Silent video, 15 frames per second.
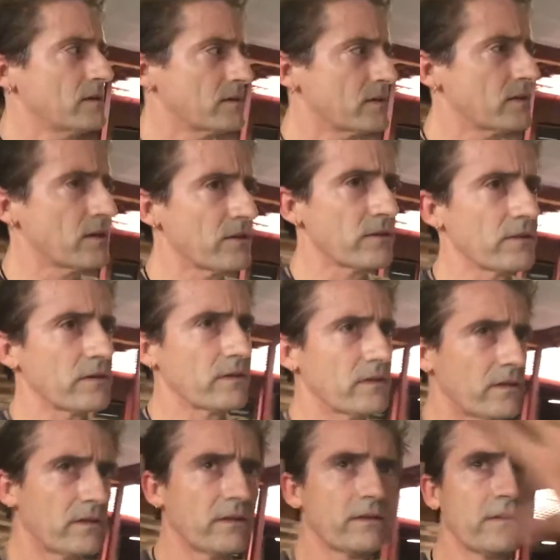so that
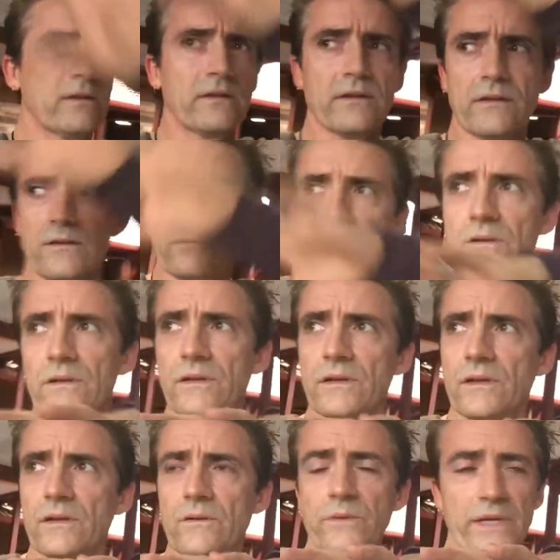
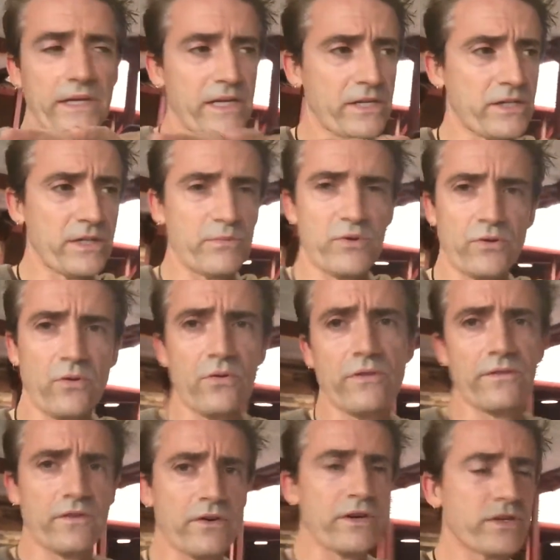we can actually put all the
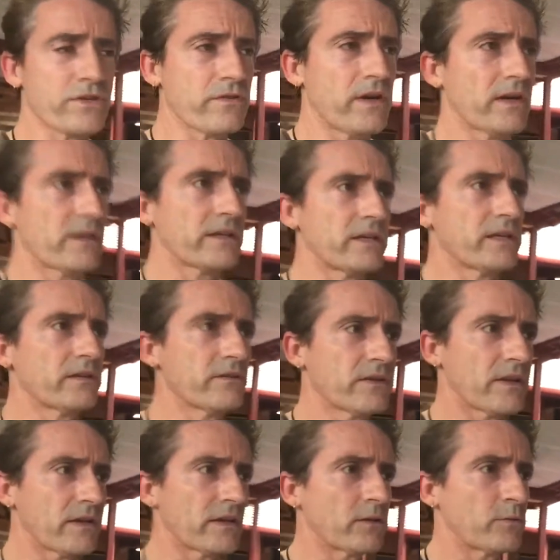furniture out here,
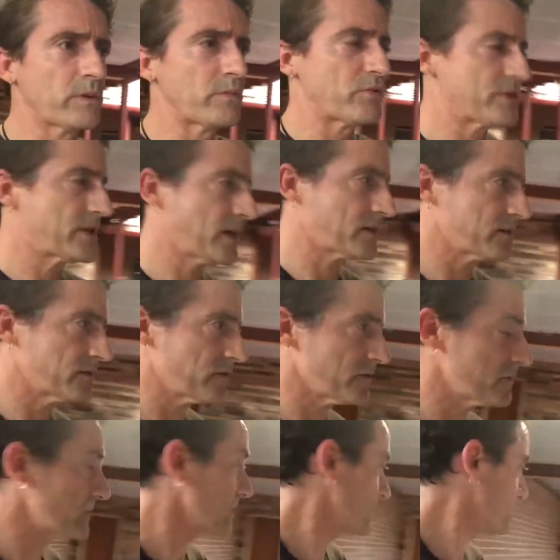and that it'll be protected
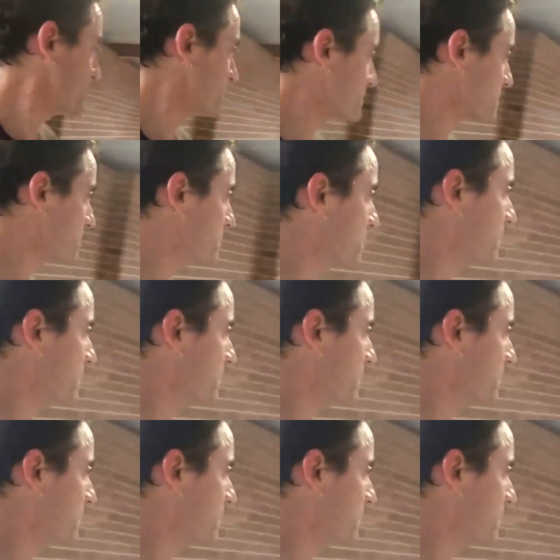from the elements.